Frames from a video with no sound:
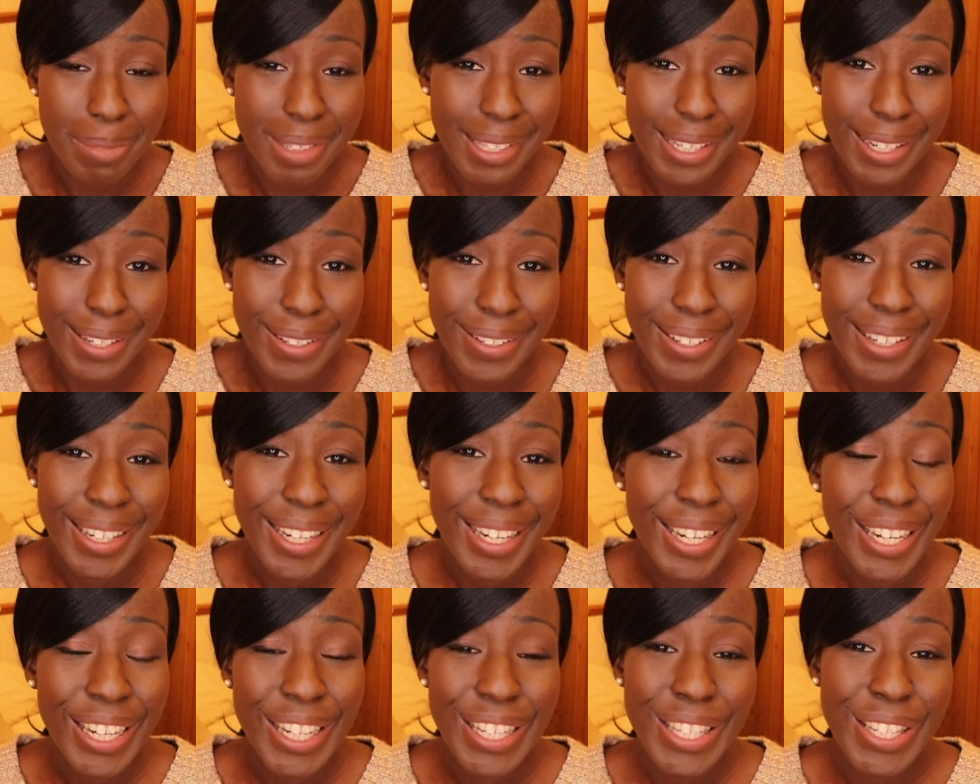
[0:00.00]
So
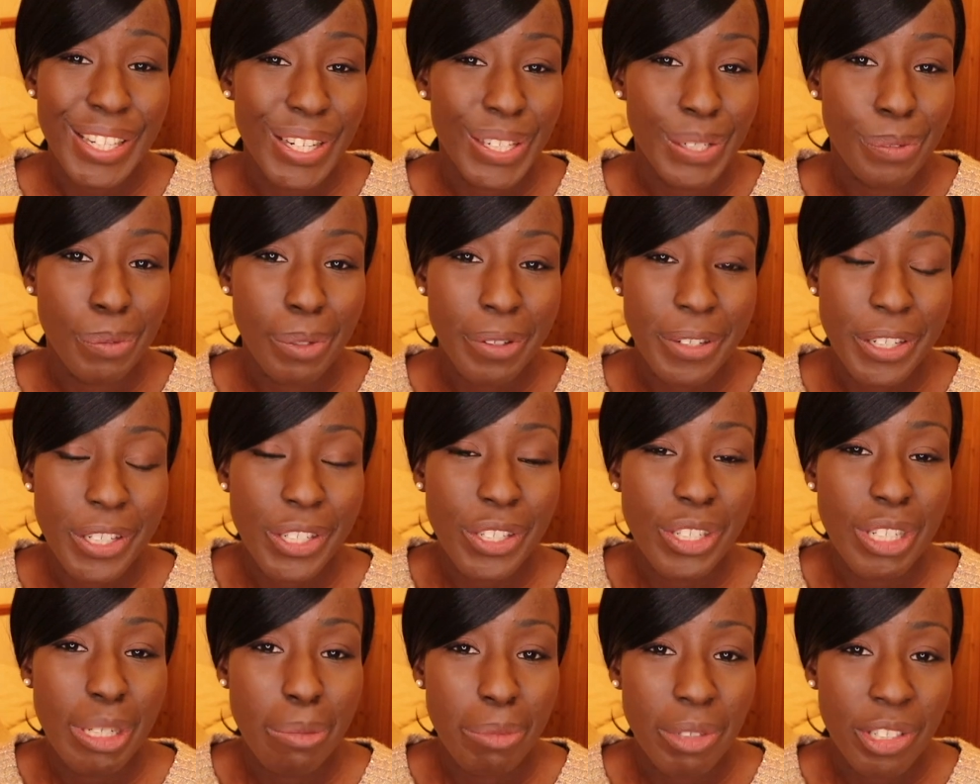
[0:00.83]
don't worry
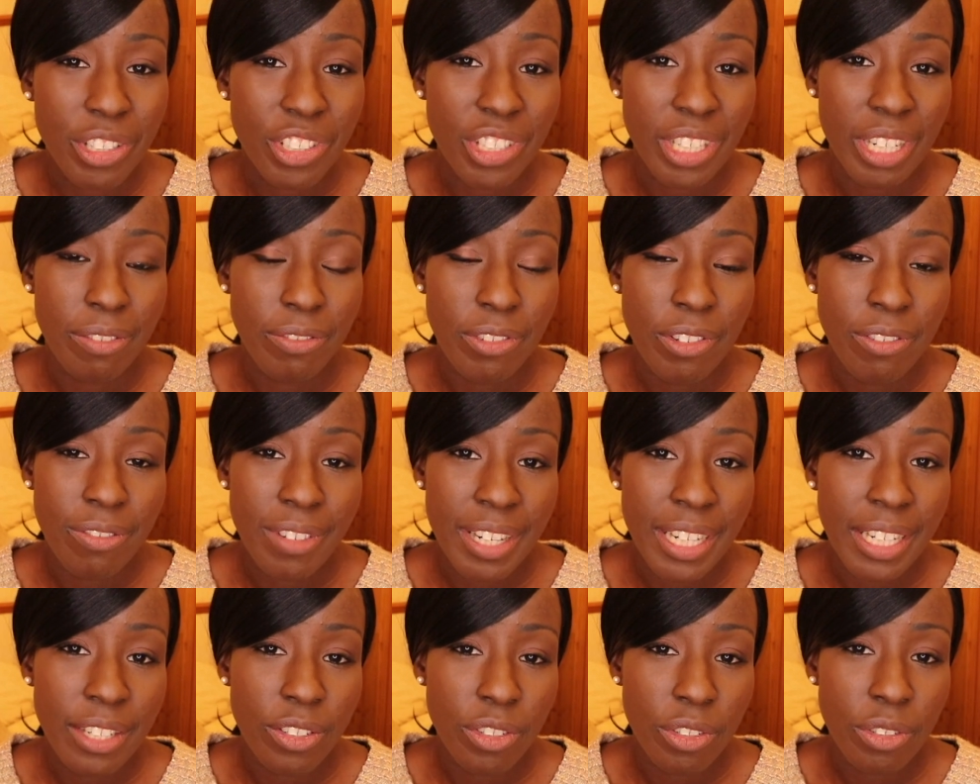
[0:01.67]
too much if you
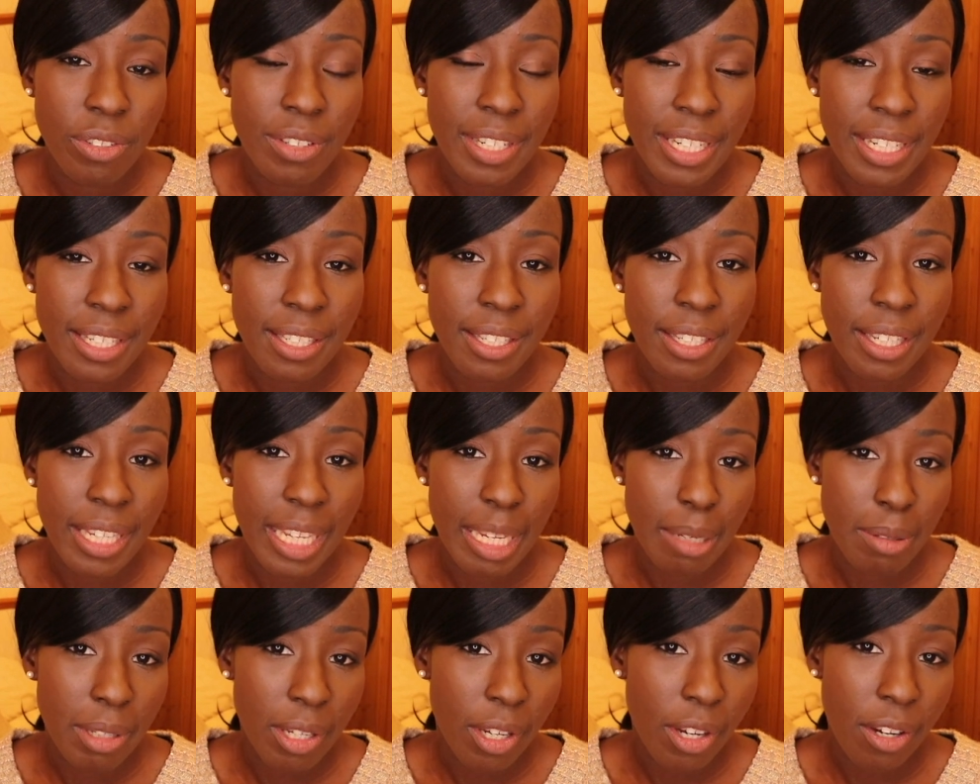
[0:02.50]
really do need to
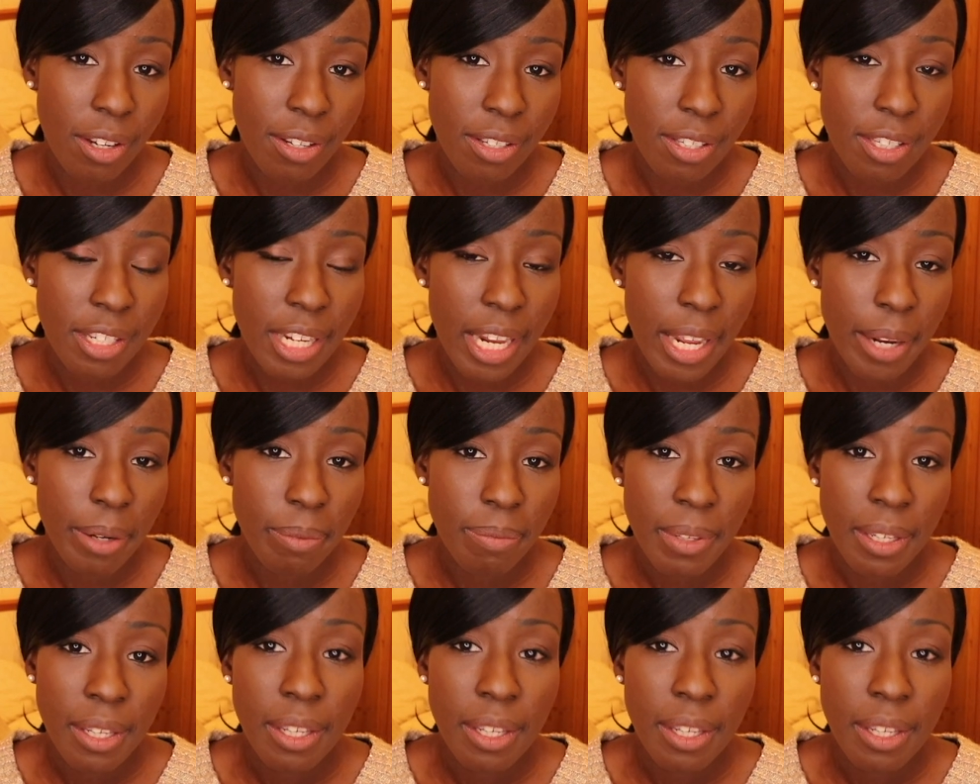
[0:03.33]
keep your costs low.